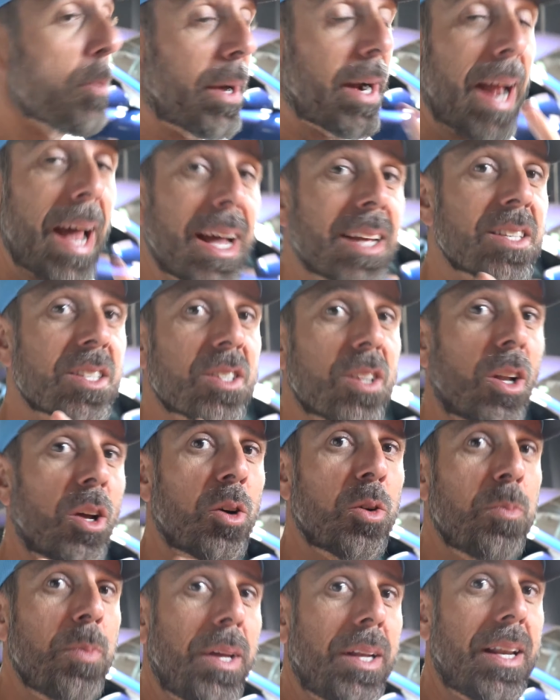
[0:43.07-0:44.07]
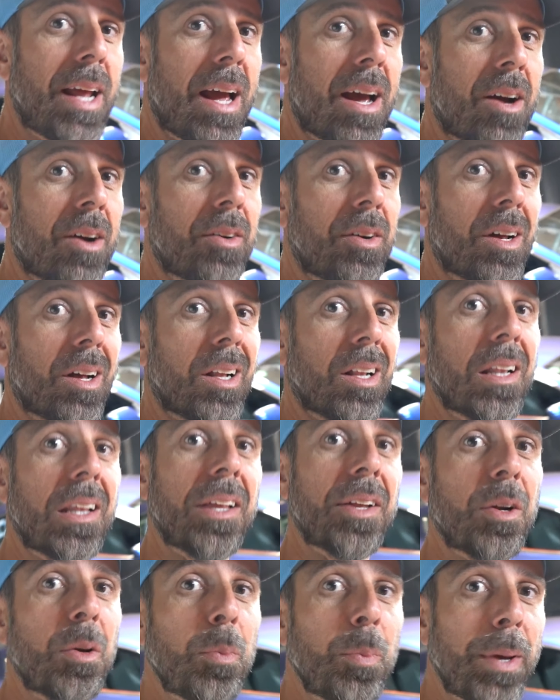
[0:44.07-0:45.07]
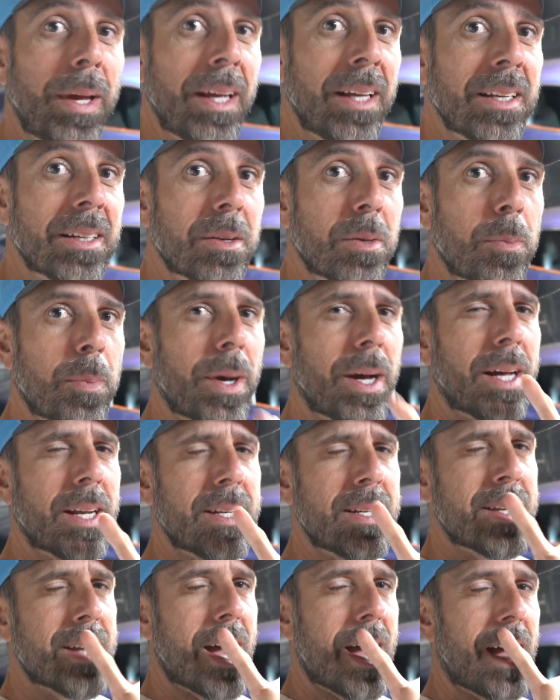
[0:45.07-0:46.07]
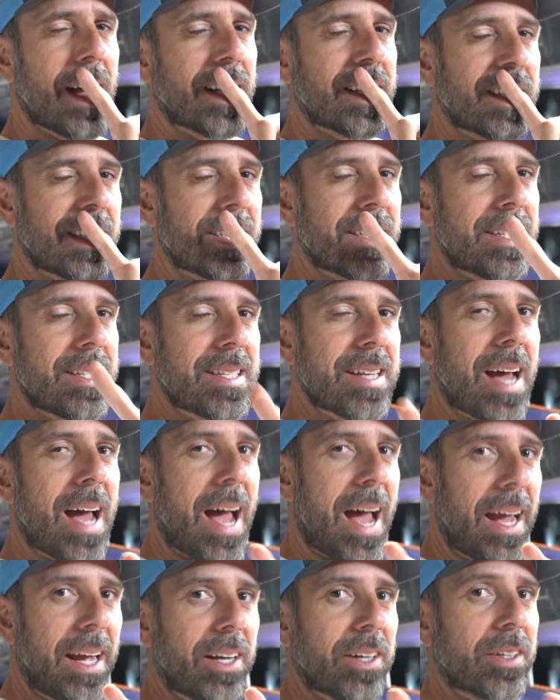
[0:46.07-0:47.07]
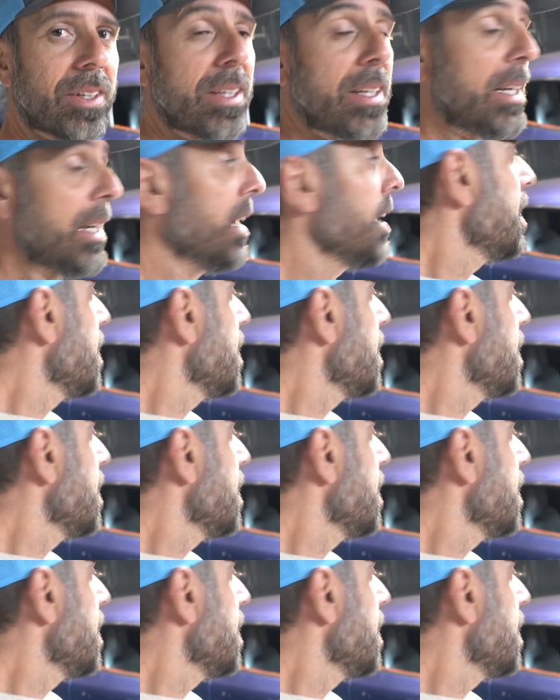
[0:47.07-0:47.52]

But it has slowed me down a little bit, but not entirely.